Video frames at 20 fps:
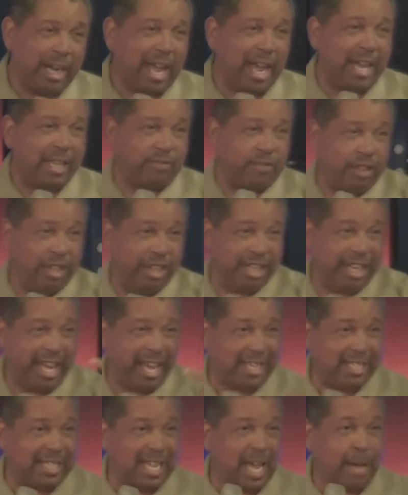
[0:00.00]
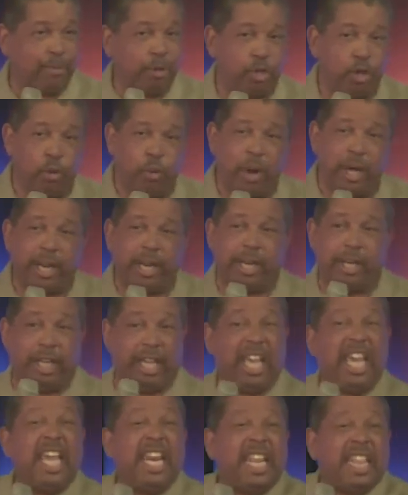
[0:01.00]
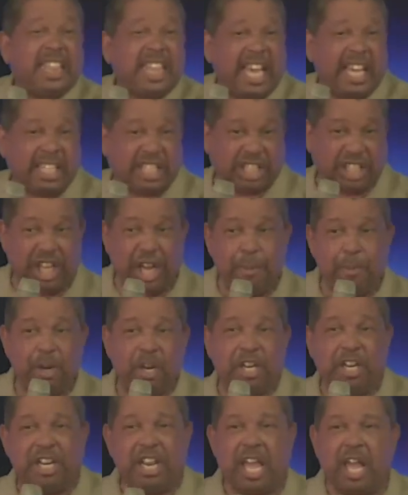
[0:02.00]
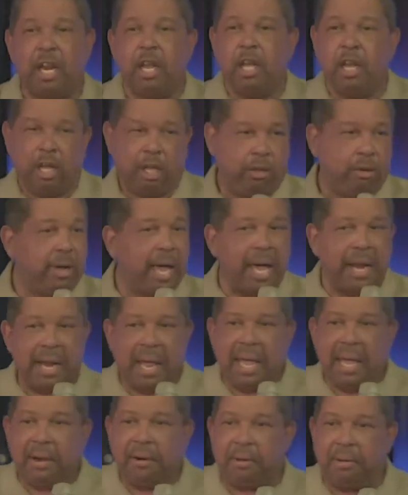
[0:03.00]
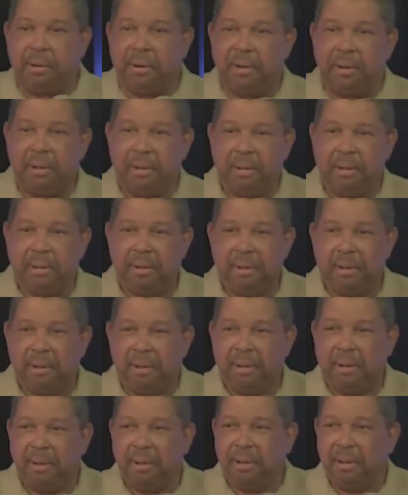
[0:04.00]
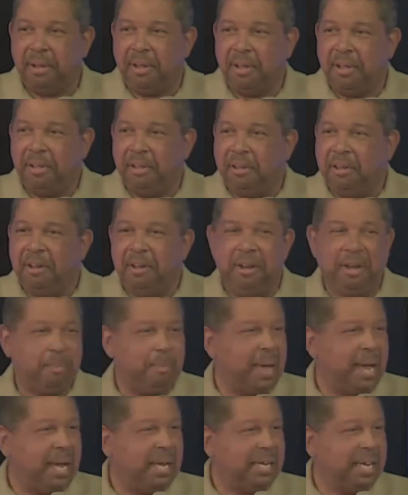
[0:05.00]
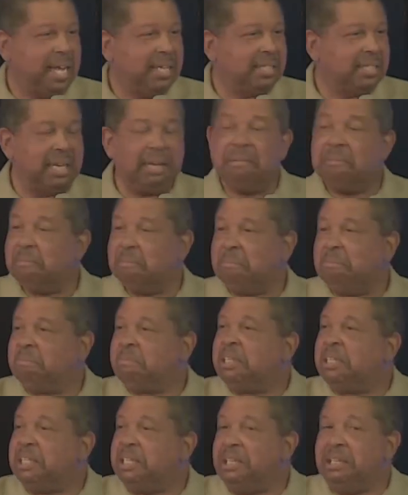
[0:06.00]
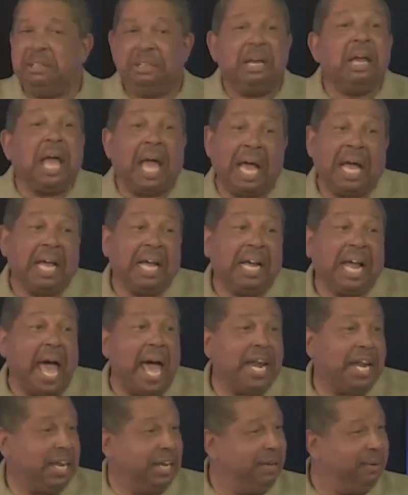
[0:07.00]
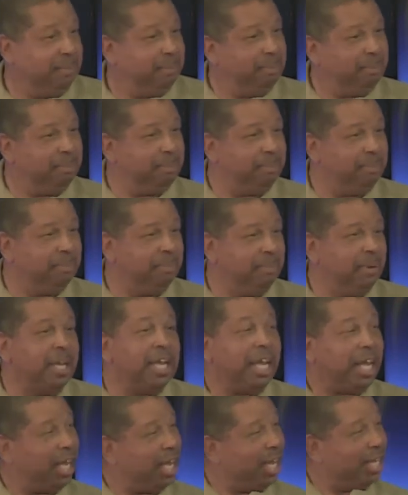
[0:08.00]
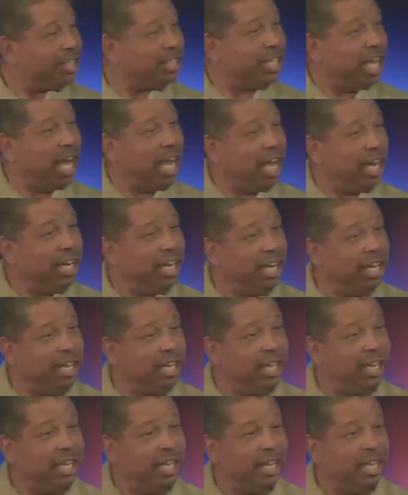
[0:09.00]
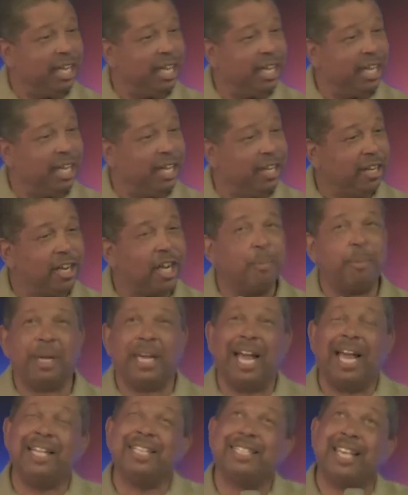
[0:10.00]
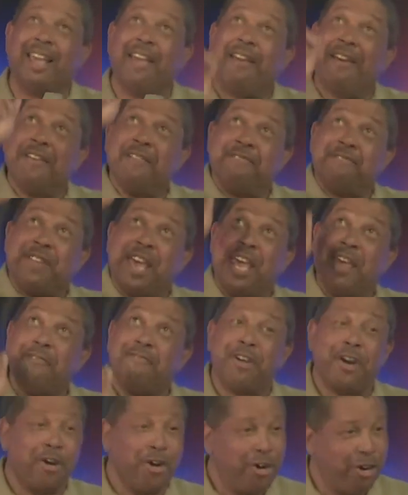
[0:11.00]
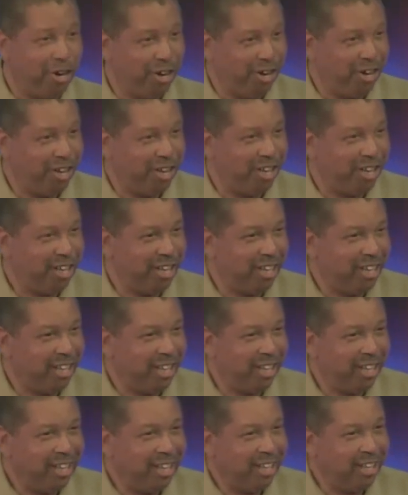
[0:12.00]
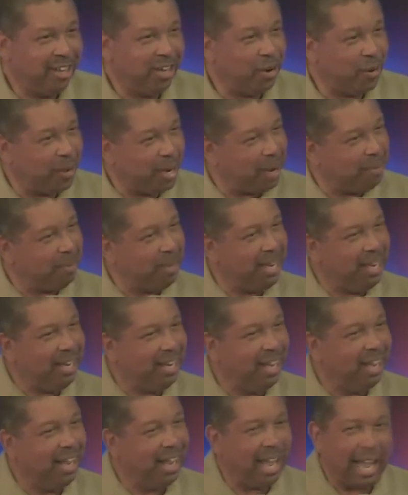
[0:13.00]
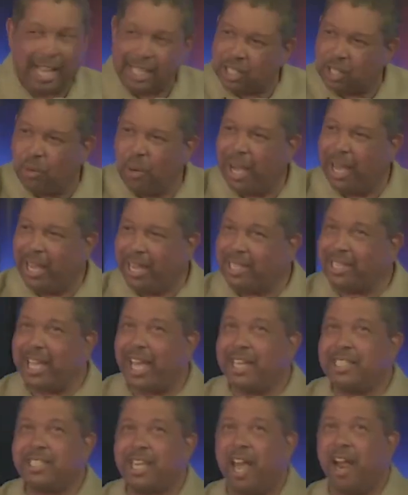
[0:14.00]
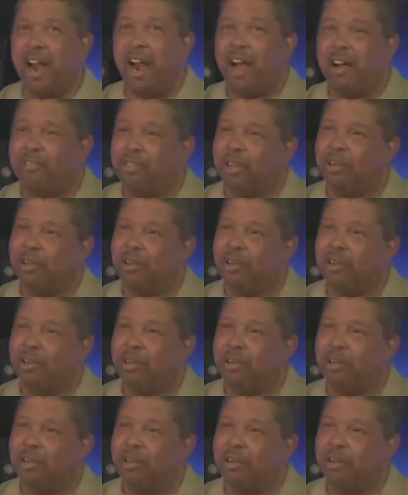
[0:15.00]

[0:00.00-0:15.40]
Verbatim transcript: for the next time that you run into anything similar to that, you got it handled. You can look back at that and say, Got it. It's done. You look up at God and say, Favor. You know what I mean? That's the way He takes care of you.